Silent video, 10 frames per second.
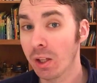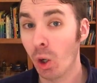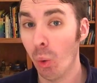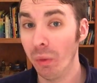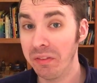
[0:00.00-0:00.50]

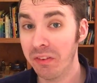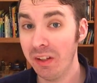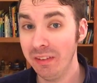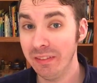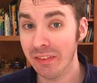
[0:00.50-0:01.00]

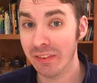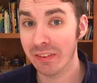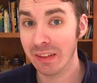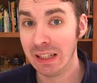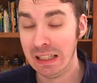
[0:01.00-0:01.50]

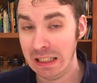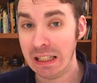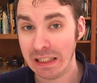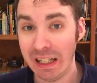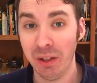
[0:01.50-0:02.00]
Coincidence?
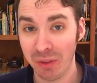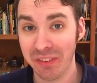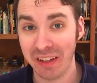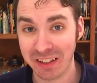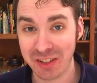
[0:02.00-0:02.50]
Yeah, it
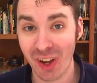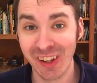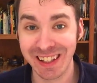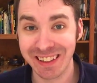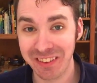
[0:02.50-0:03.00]
was
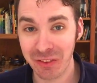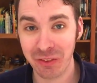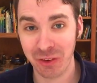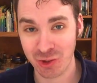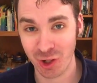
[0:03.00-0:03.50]
actually. this
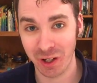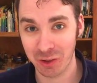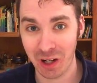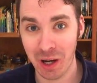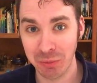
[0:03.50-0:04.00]
is the shirt I
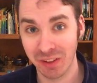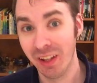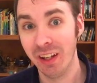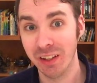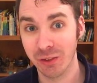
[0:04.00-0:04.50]
grabbed.
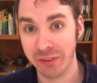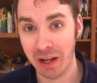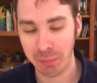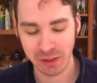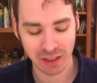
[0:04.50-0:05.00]
It just
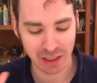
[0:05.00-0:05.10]
happened.